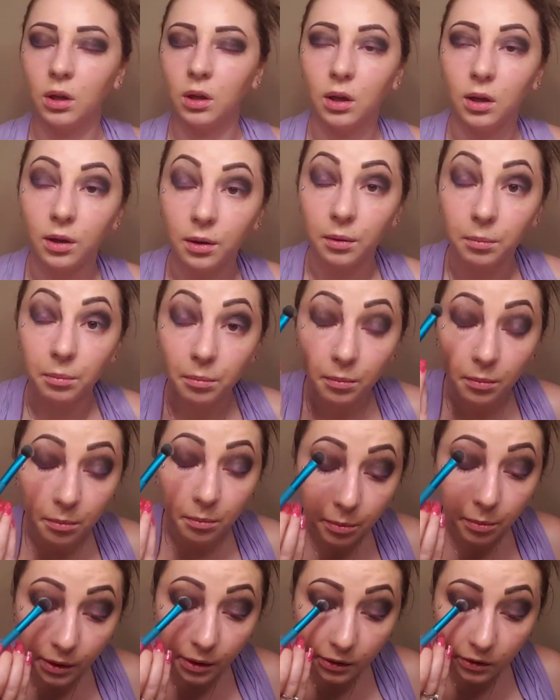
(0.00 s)

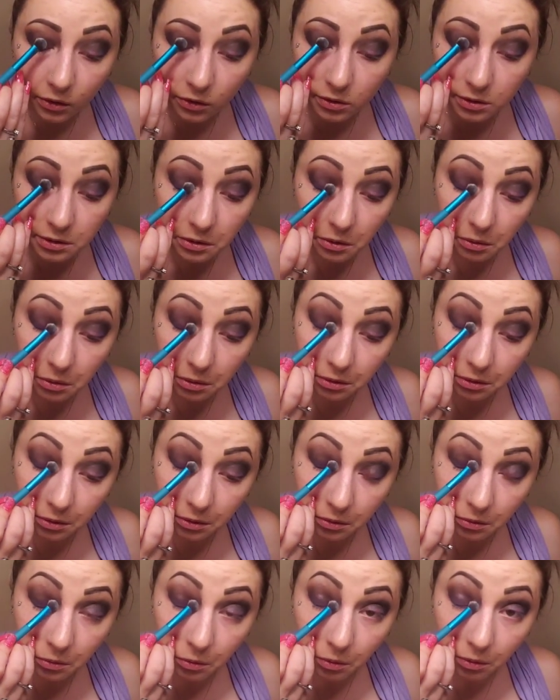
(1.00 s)
But you just go into the
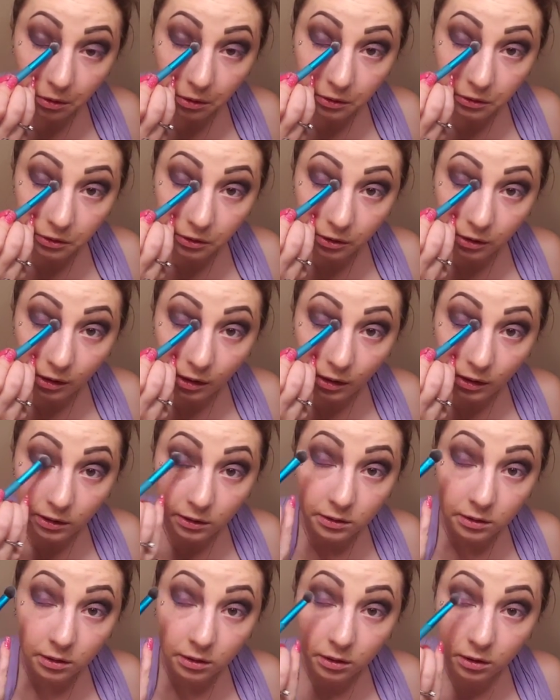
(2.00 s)
little corners of your eyes.
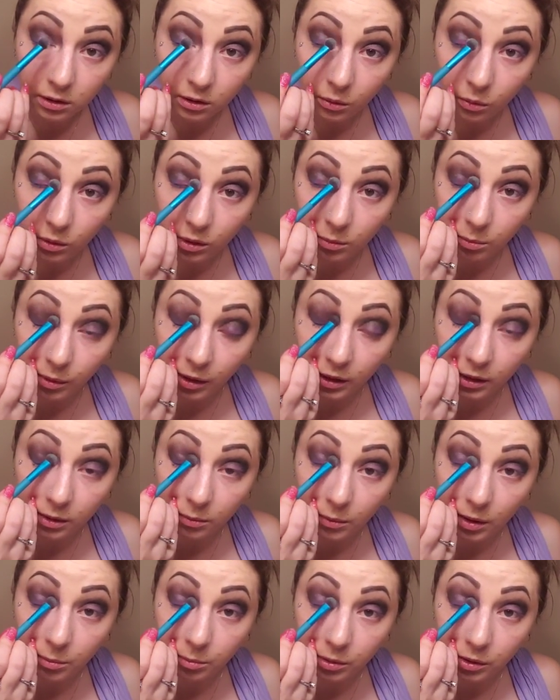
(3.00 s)
You want to brighten
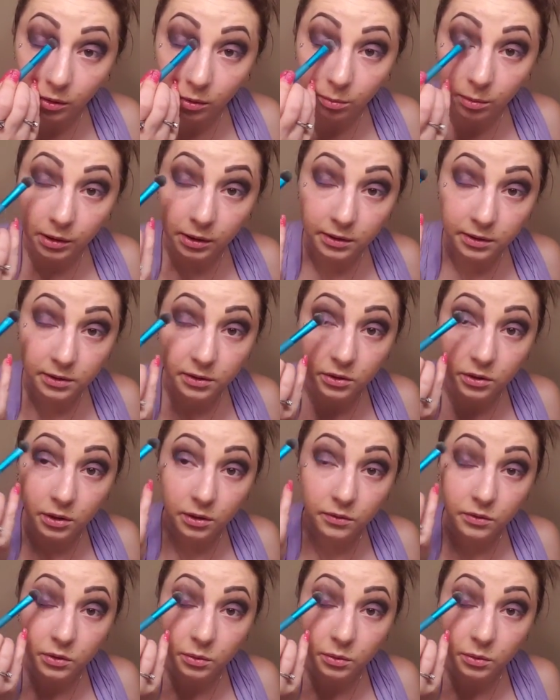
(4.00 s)
them up a little bit since you have